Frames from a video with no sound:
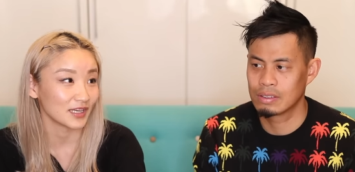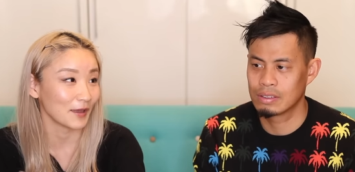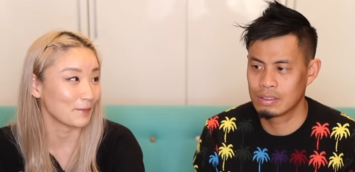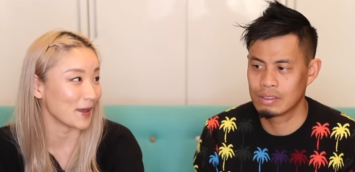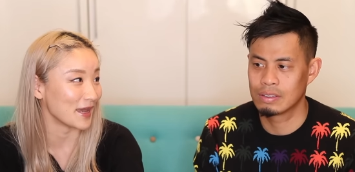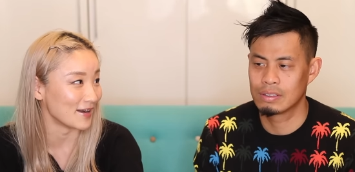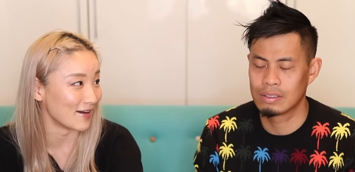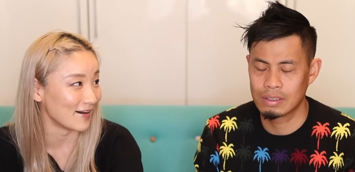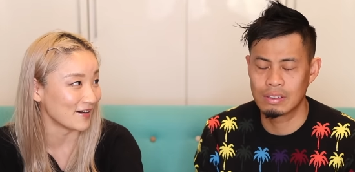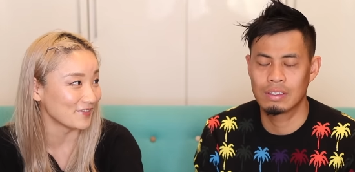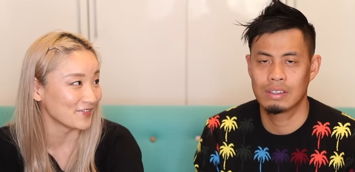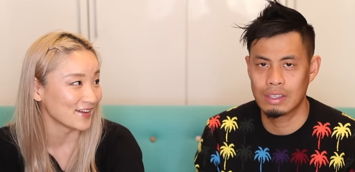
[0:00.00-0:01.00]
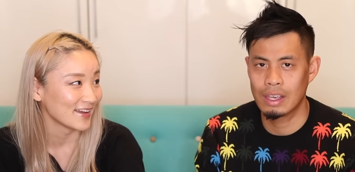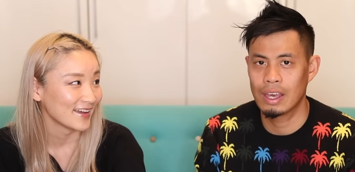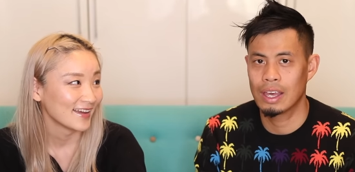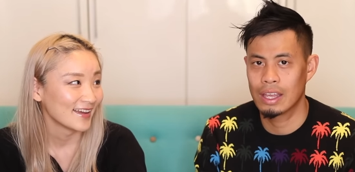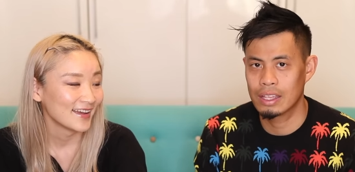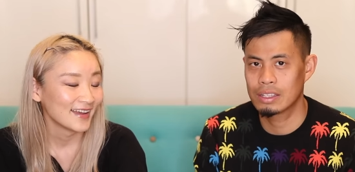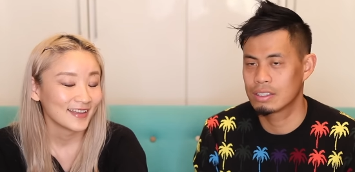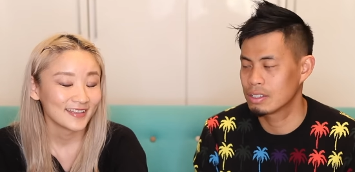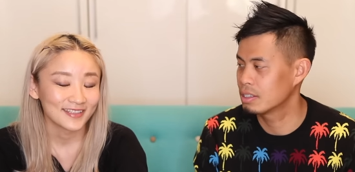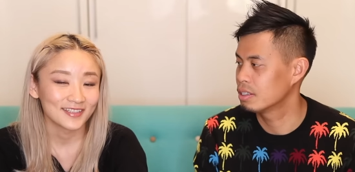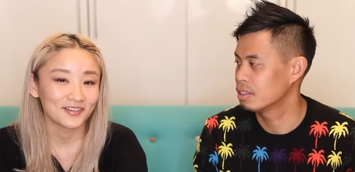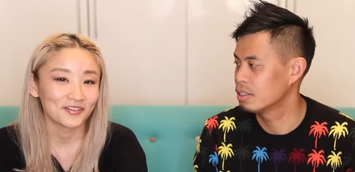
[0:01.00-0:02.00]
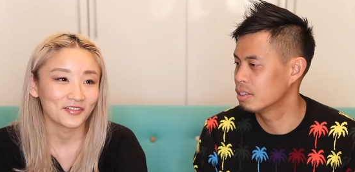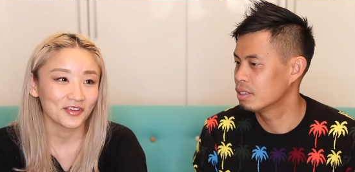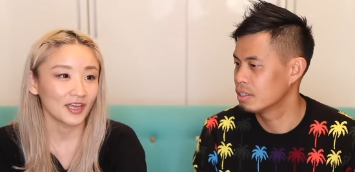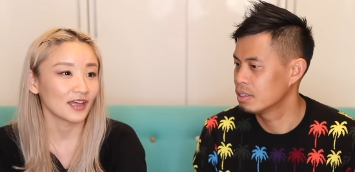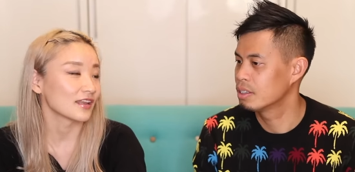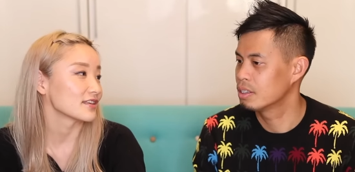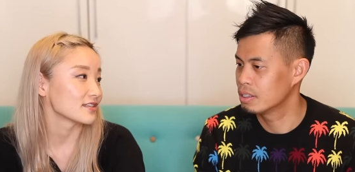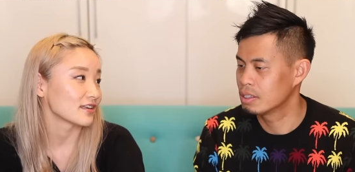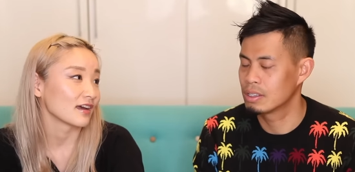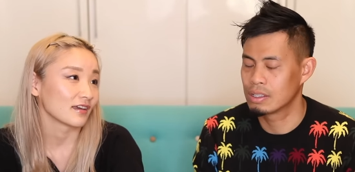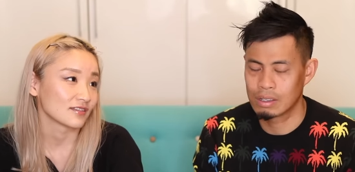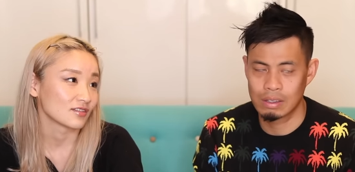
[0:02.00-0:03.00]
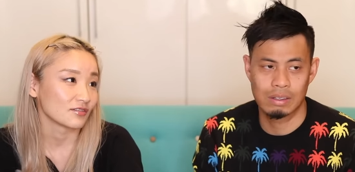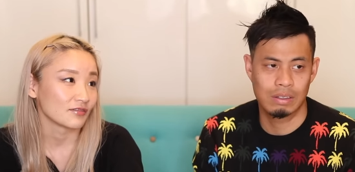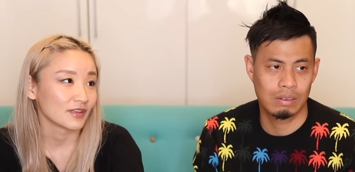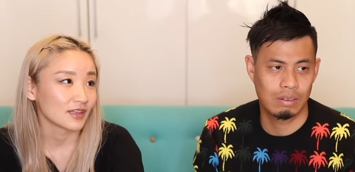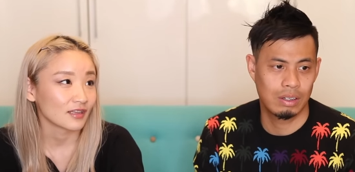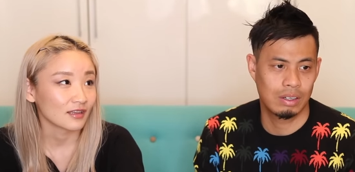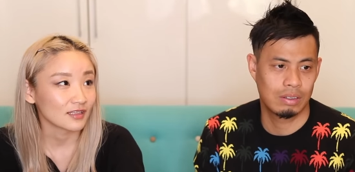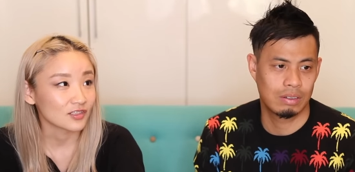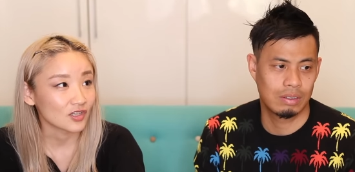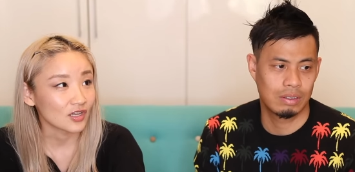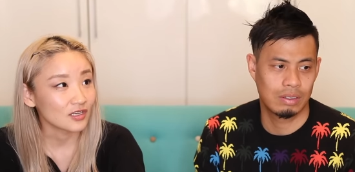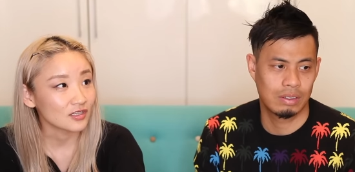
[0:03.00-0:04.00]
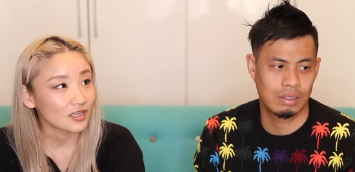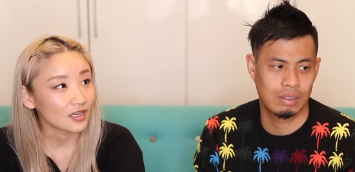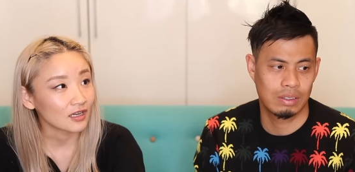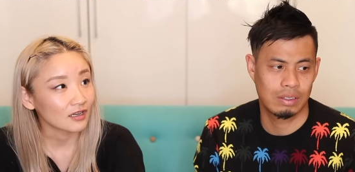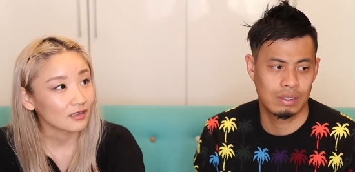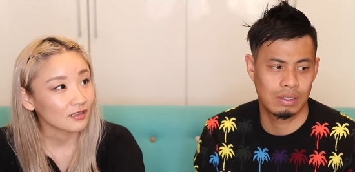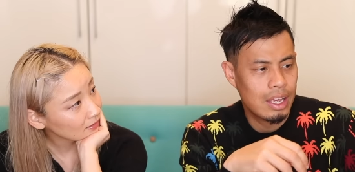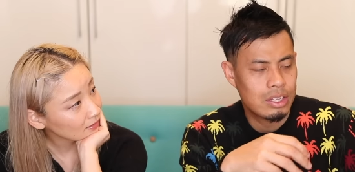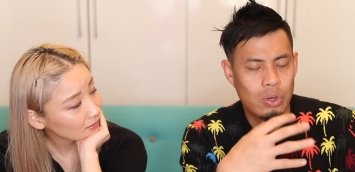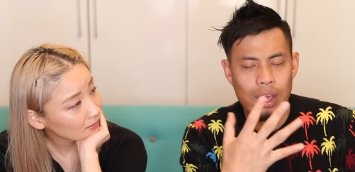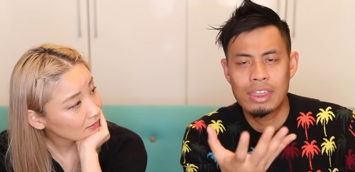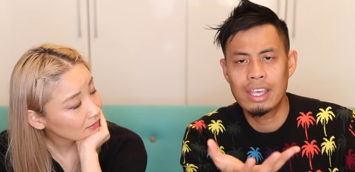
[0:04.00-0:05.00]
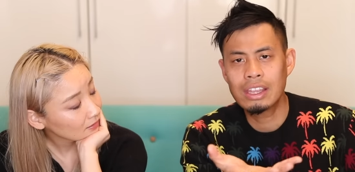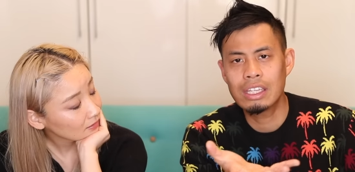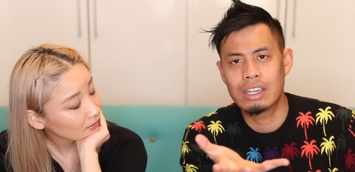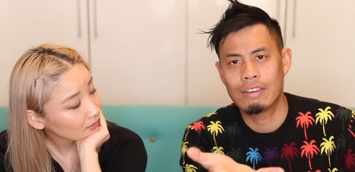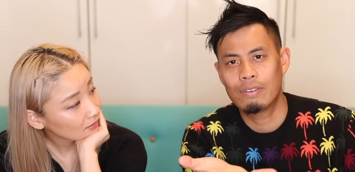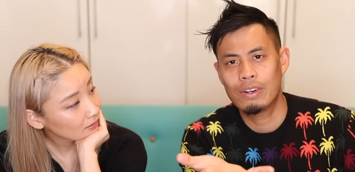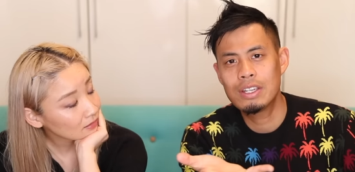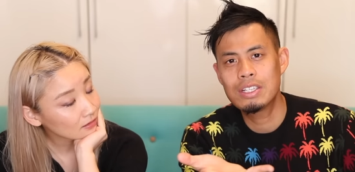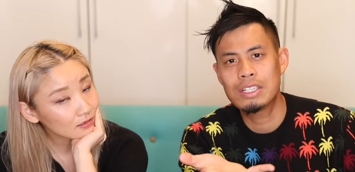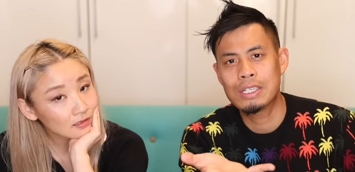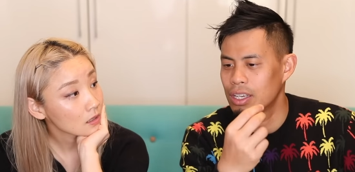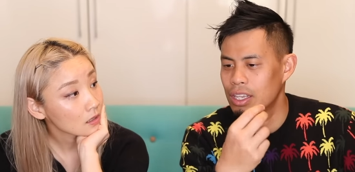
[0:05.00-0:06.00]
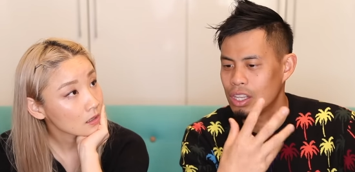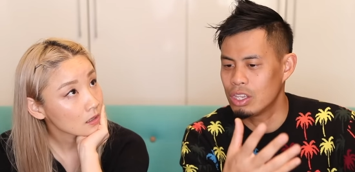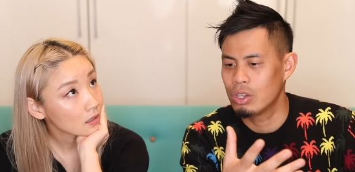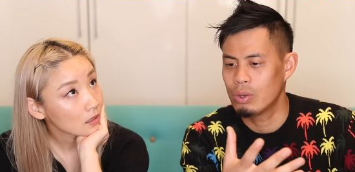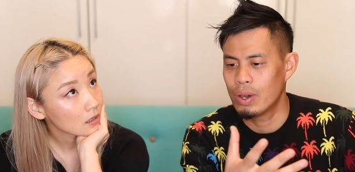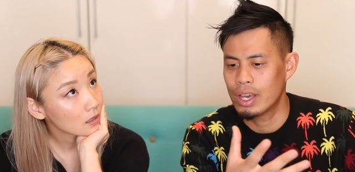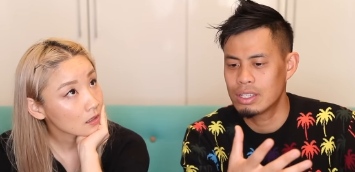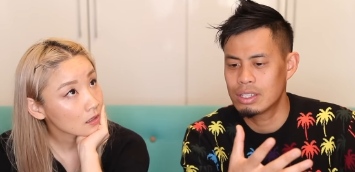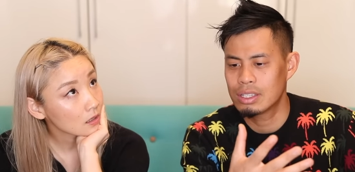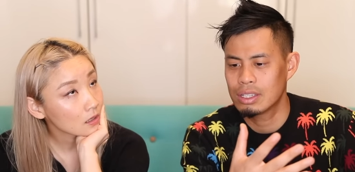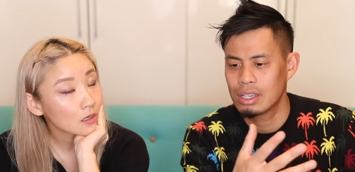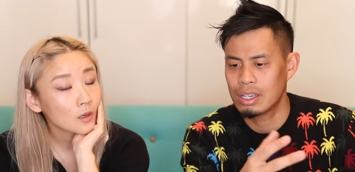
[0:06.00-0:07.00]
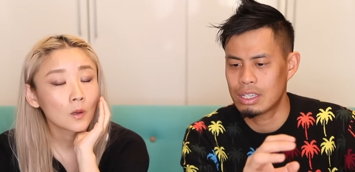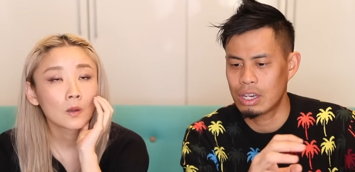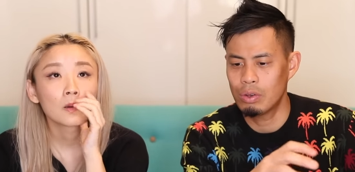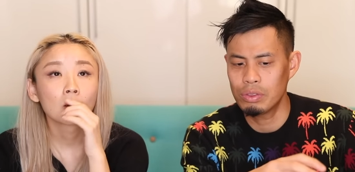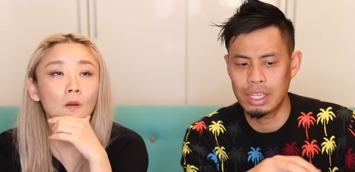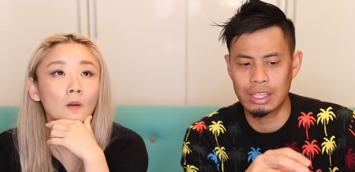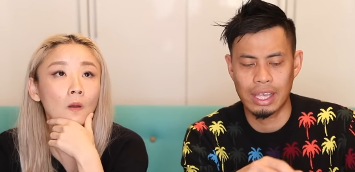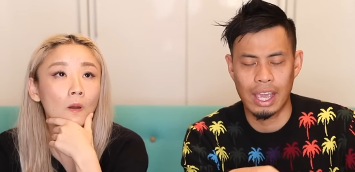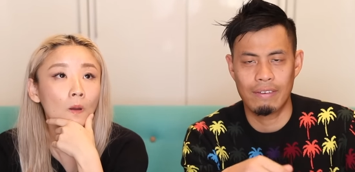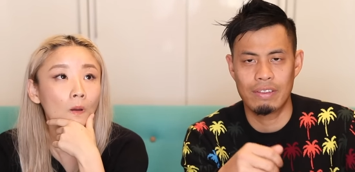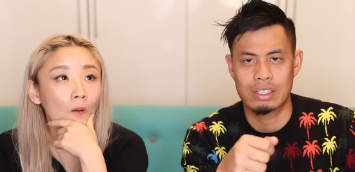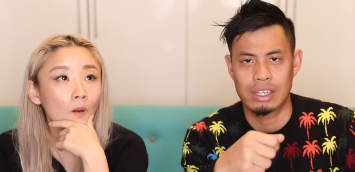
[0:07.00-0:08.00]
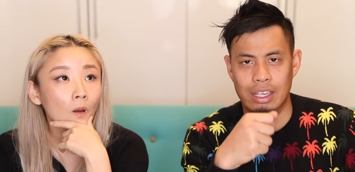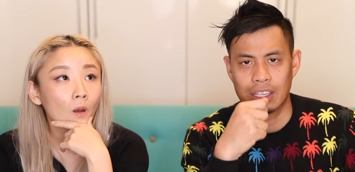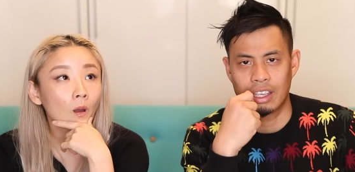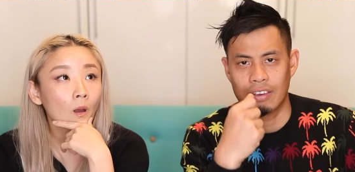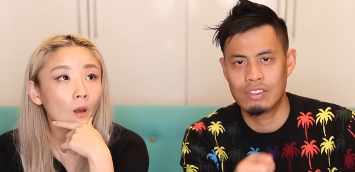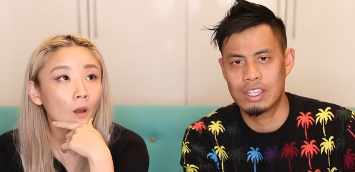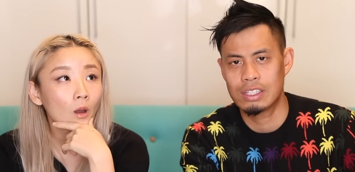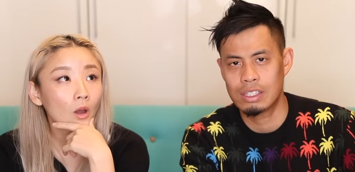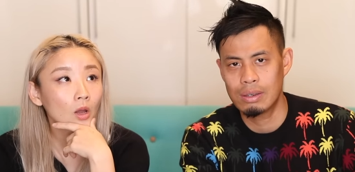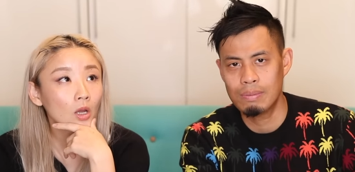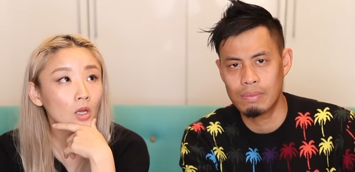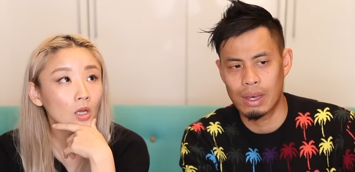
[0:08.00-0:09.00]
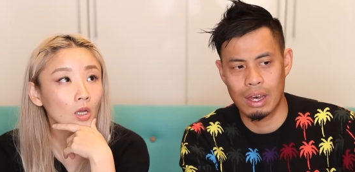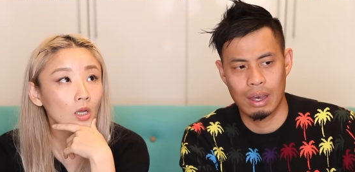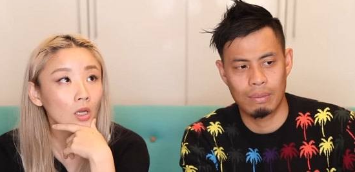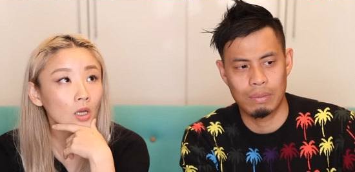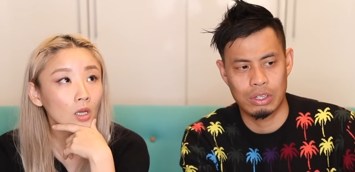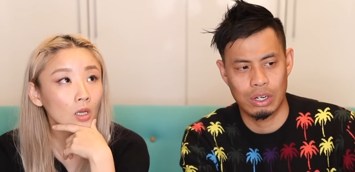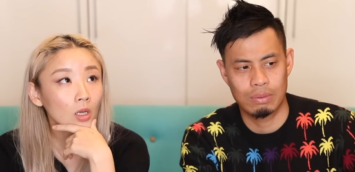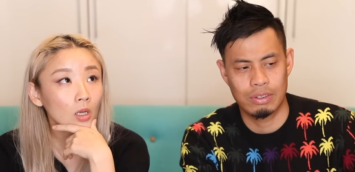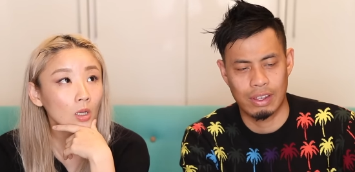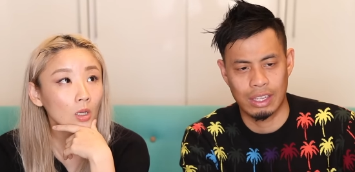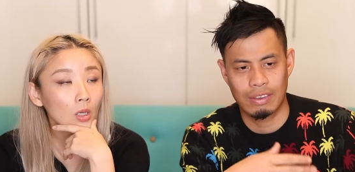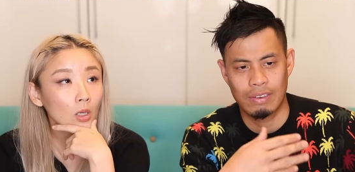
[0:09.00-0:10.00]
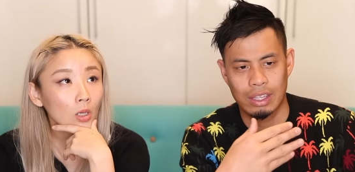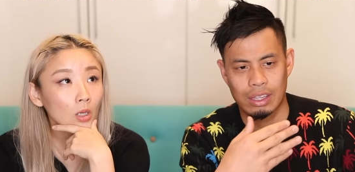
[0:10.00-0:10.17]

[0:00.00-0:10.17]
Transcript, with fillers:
Speaker 1: get paid off. Yes. So yeah, that's actually one thing that's changing.
Speaker 2: Yeah, so I think the difference in the U.S. is I don't think they have this like gift system um, in terms of like giving